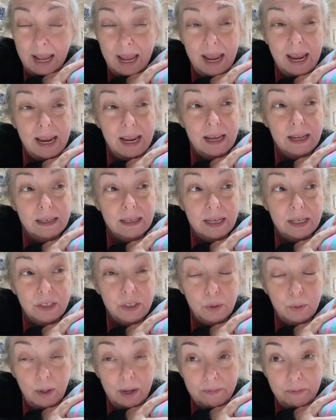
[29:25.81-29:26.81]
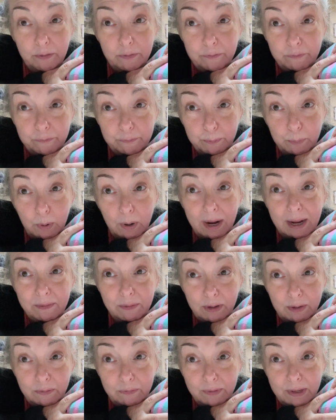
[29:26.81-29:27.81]
And I do have a
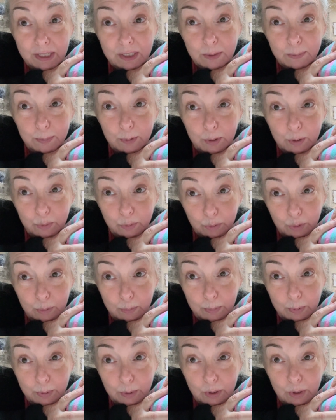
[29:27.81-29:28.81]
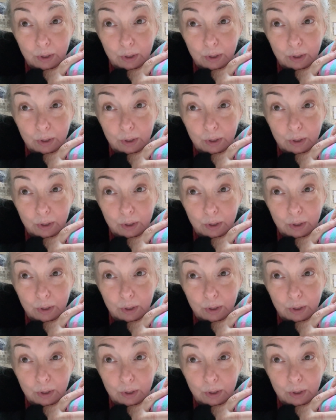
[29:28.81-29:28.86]
private Facebook group